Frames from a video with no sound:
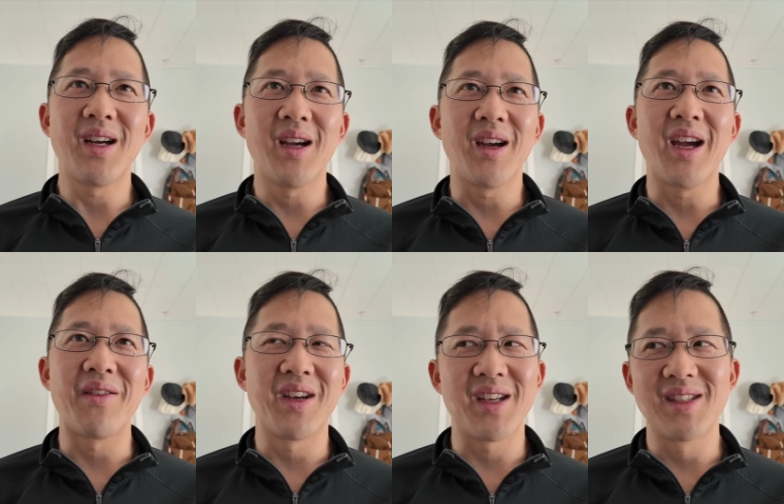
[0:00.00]
I, I
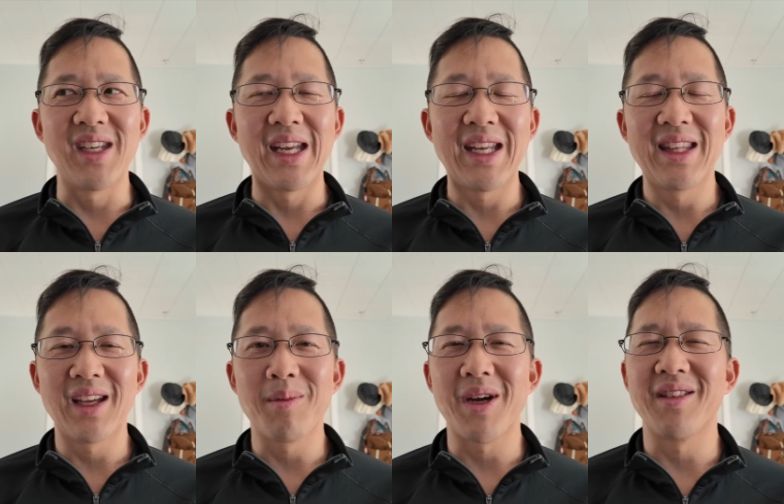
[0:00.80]
haven't seen
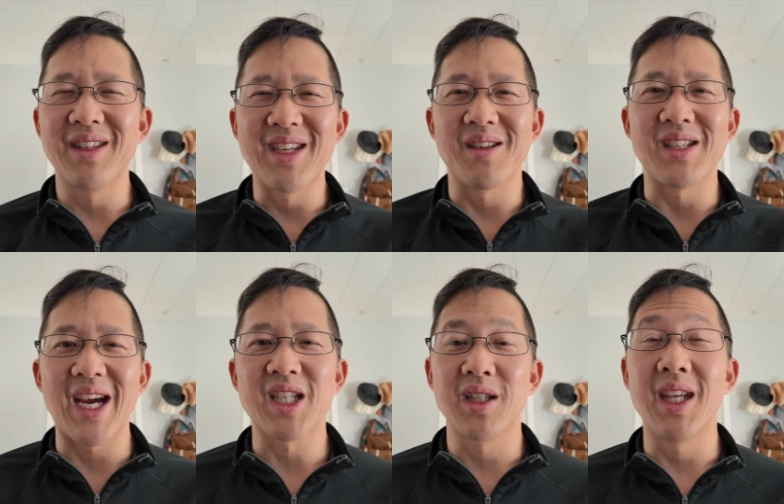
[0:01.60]
anything about the tears
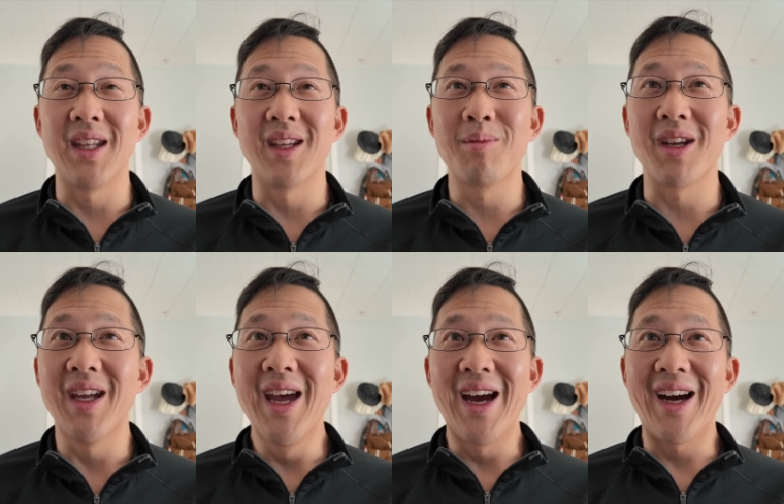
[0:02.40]
actually healing, but
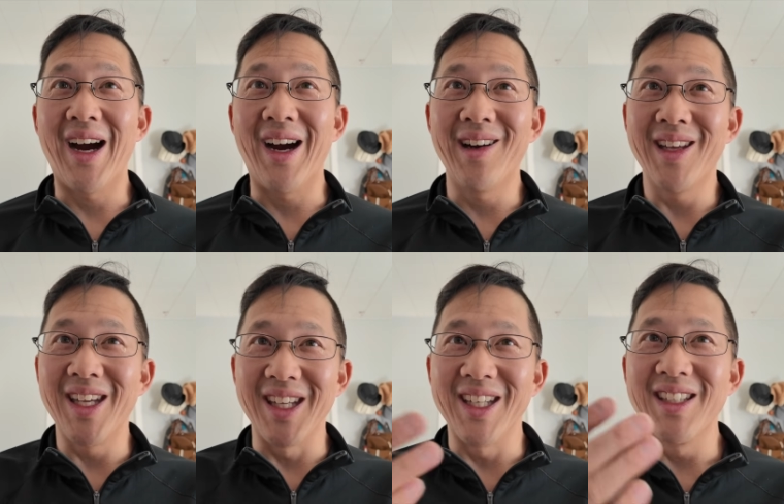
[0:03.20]
it